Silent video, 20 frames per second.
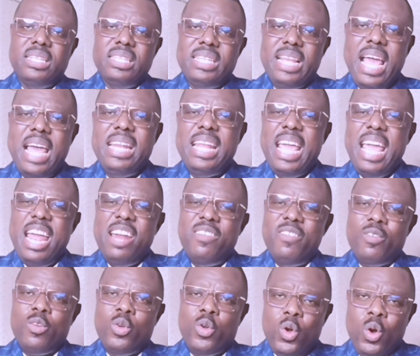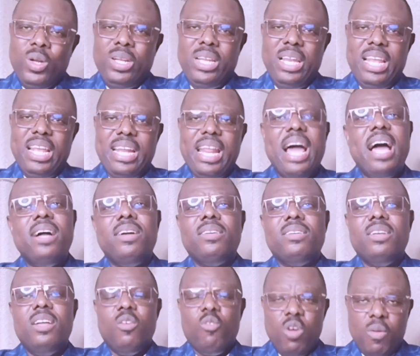Then a good leader
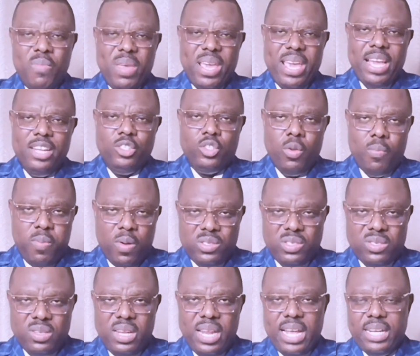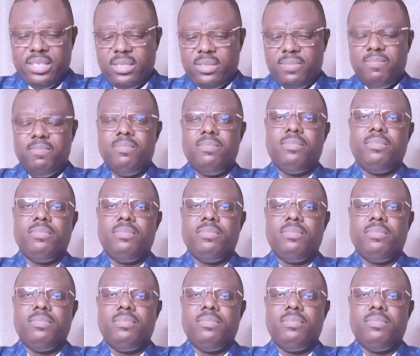will begin to postulate.